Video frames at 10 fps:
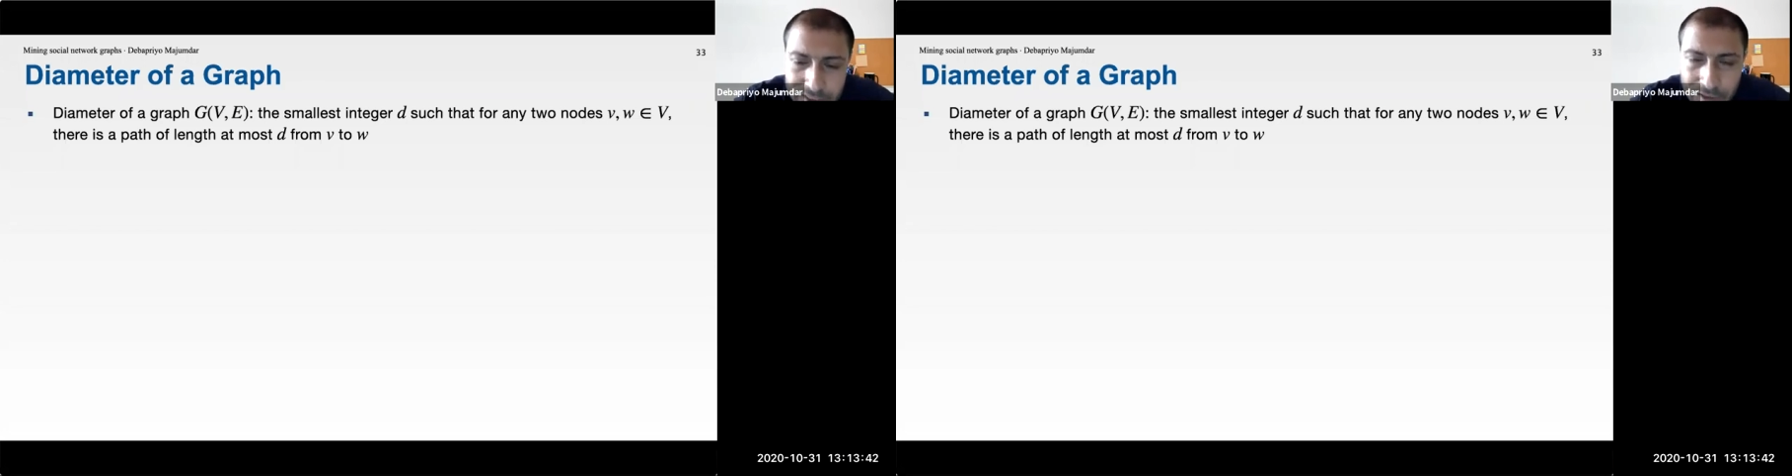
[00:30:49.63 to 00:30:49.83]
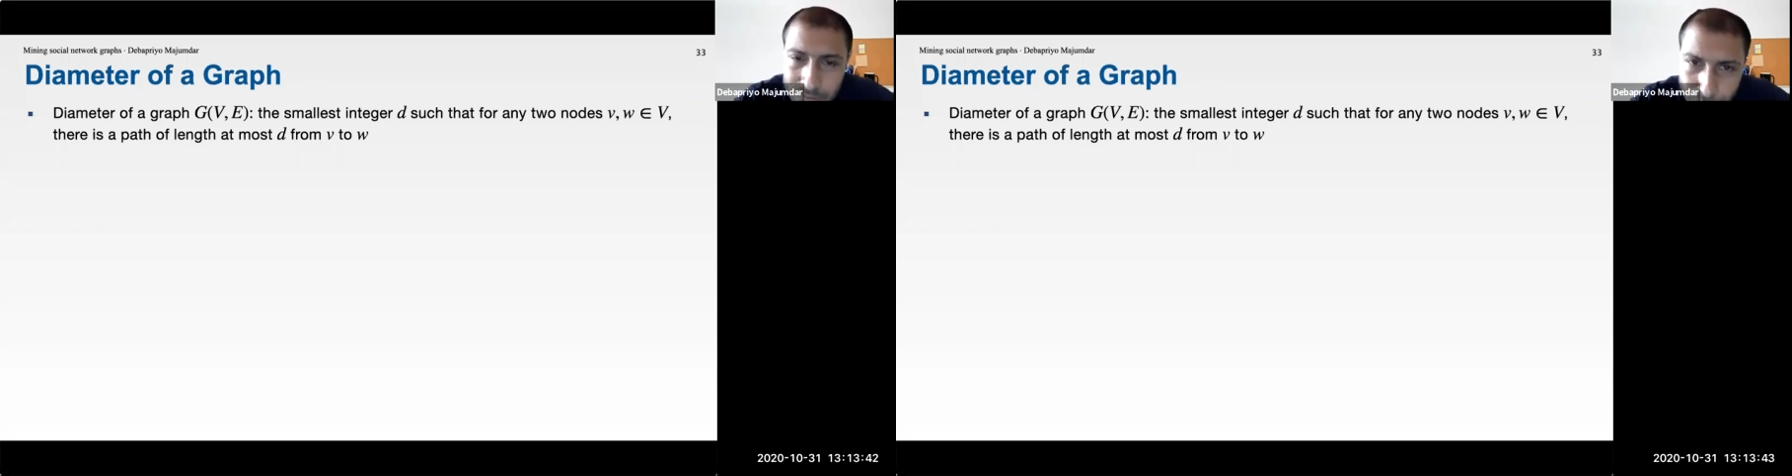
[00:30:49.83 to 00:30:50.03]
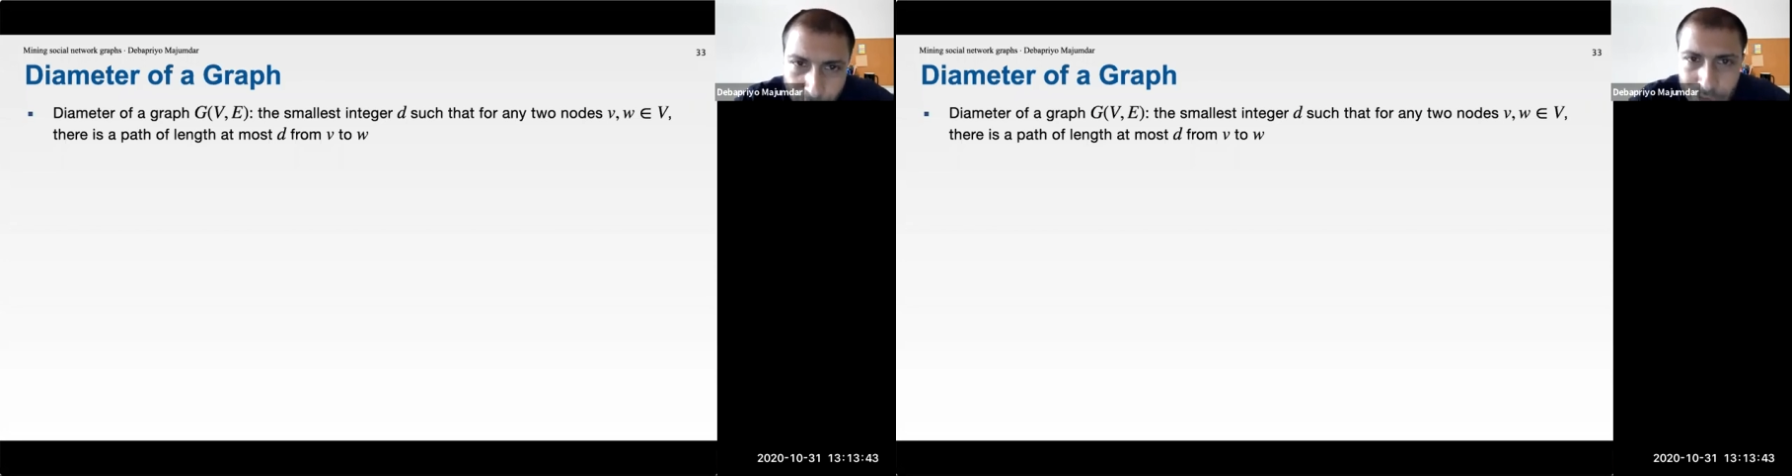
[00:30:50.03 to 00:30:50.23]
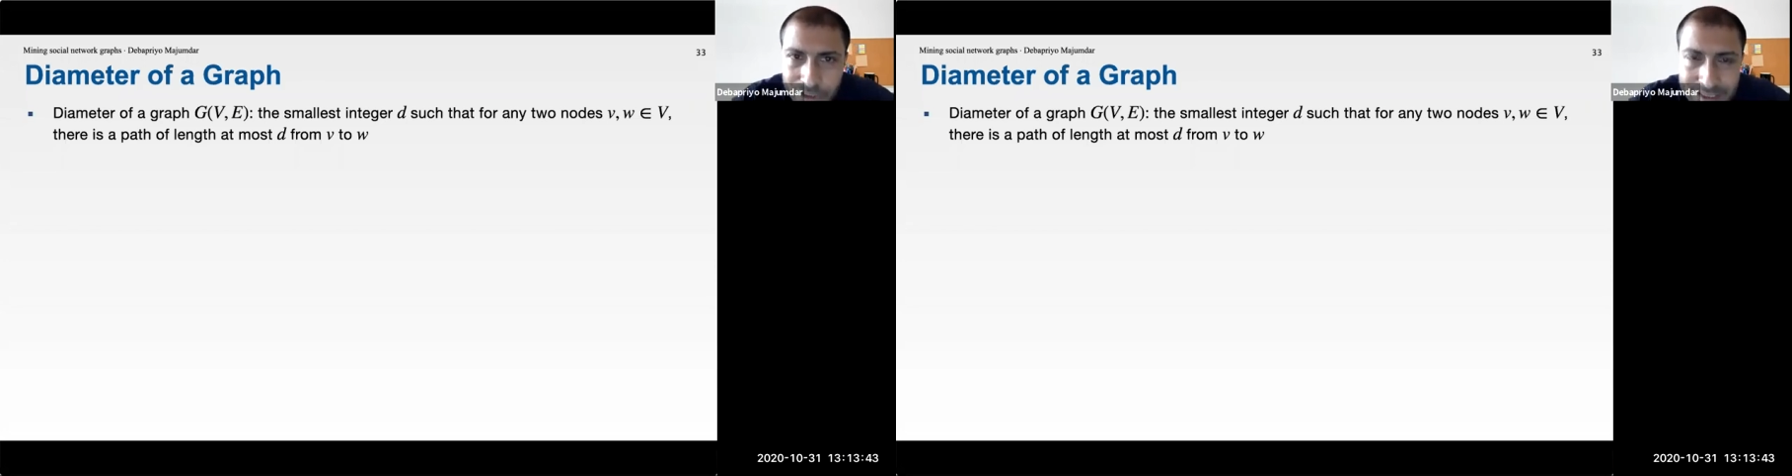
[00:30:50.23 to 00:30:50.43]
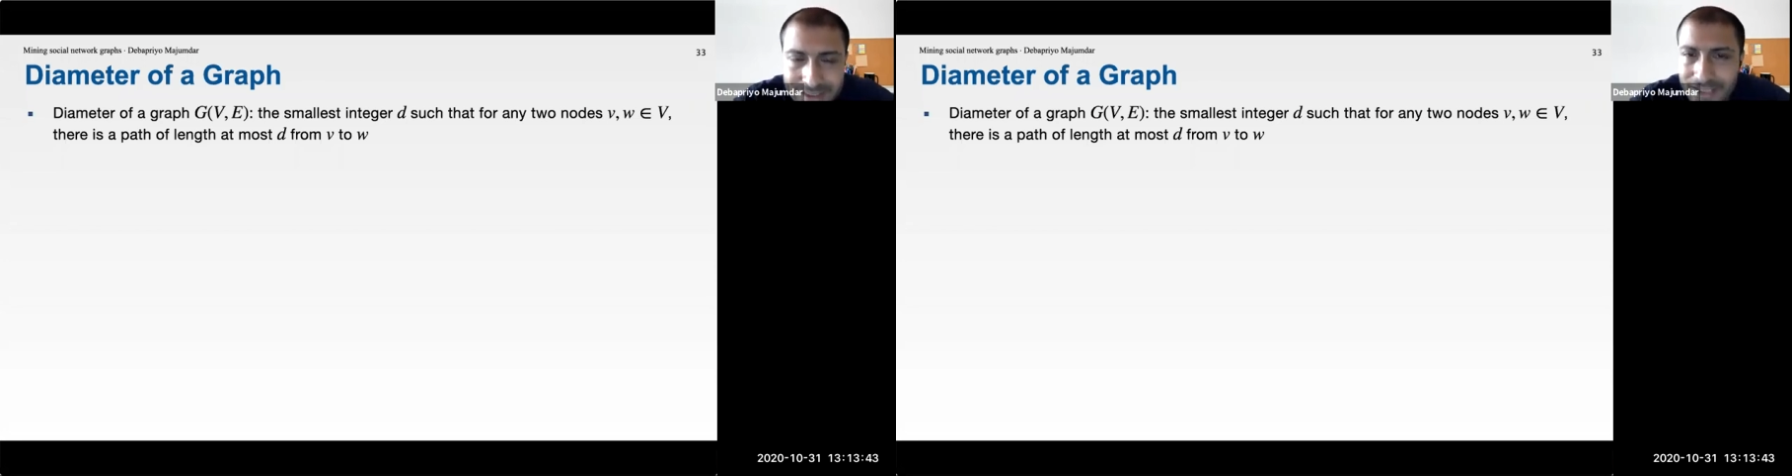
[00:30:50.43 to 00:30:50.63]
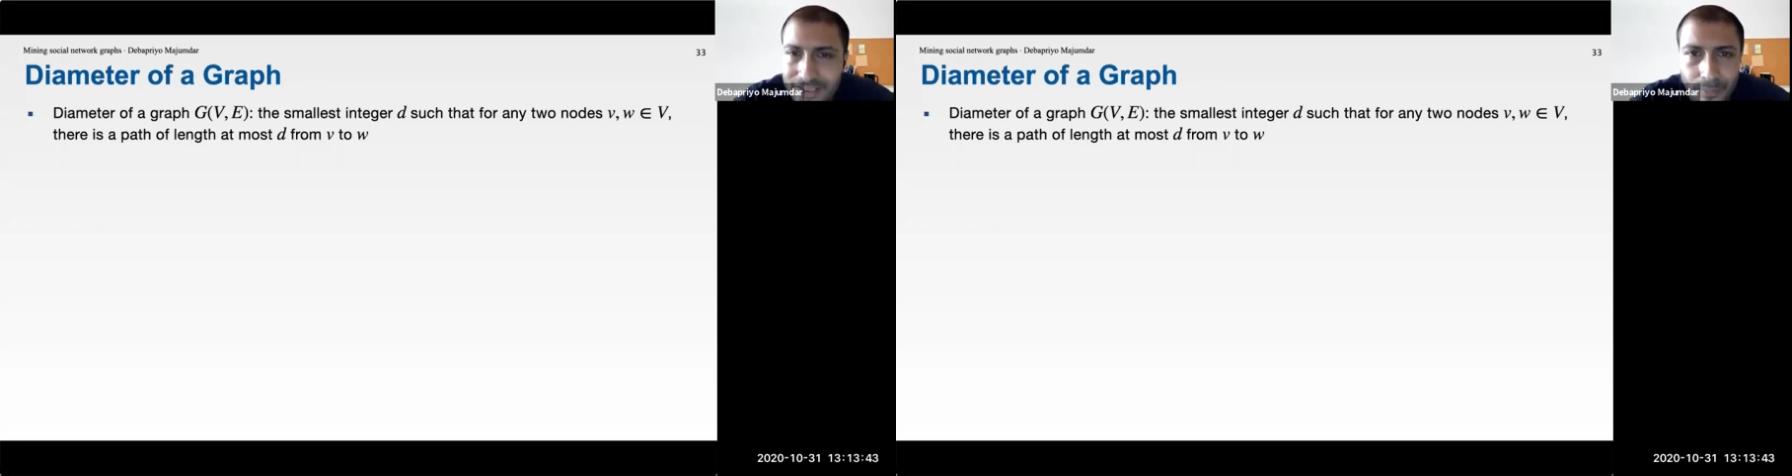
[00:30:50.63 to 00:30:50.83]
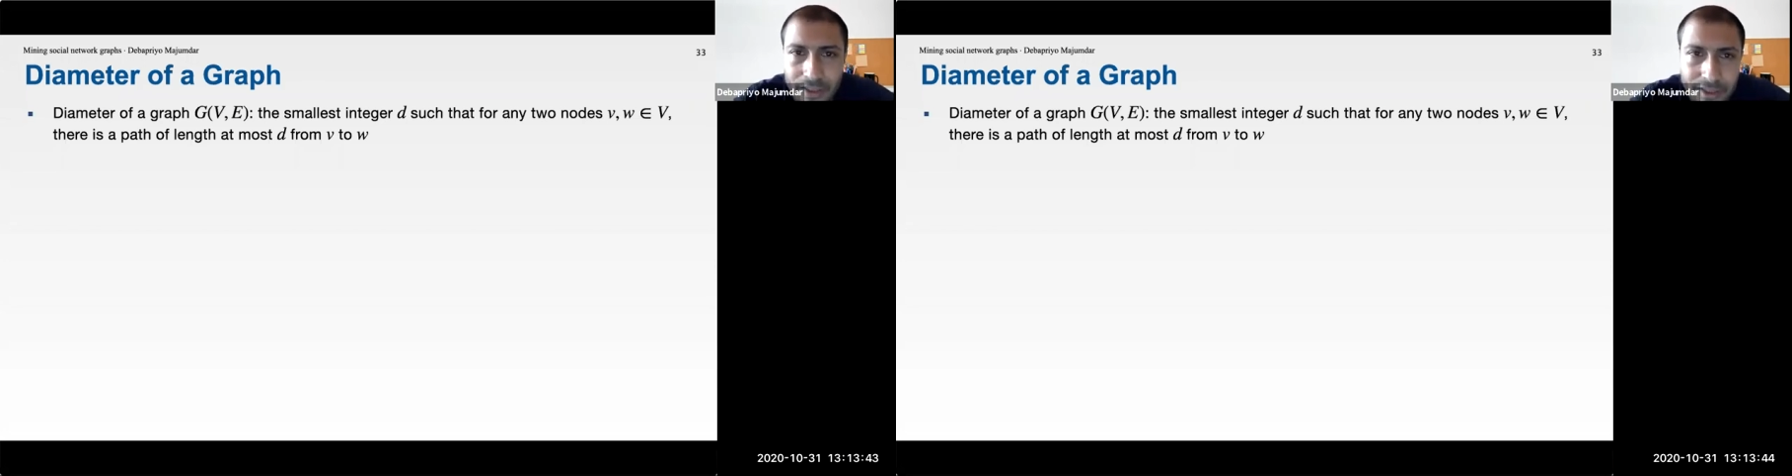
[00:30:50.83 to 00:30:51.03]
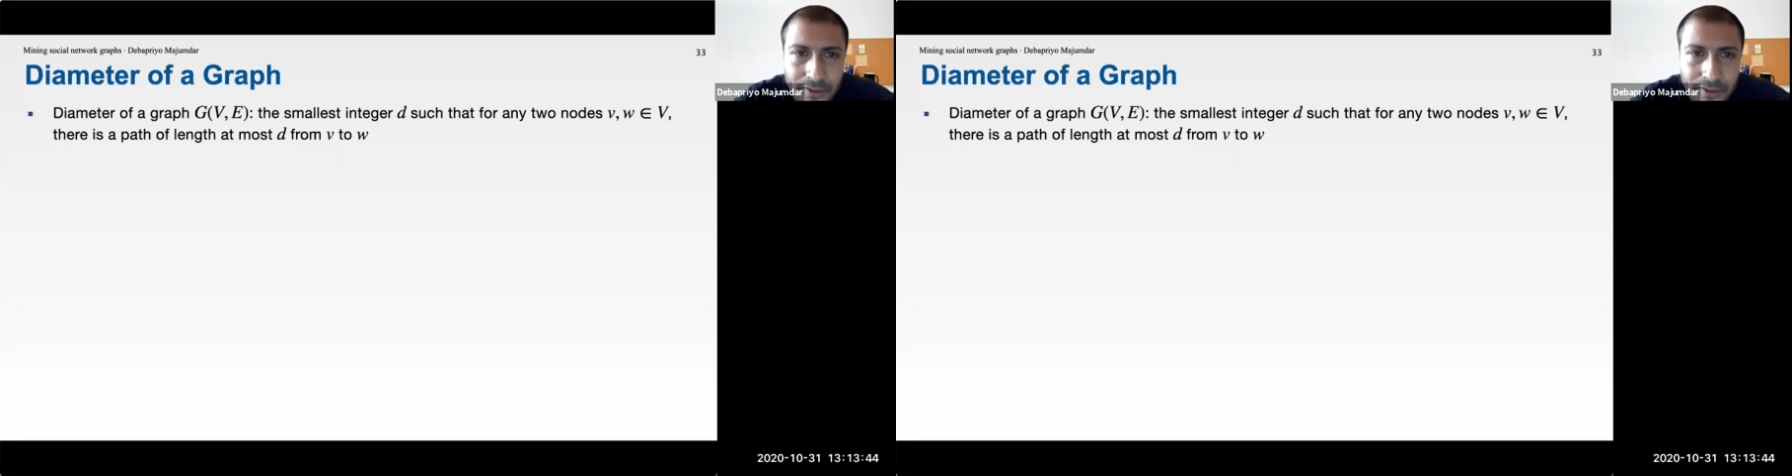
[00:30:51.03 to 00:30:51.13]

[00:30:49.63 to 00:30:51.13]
are 4 distance apart.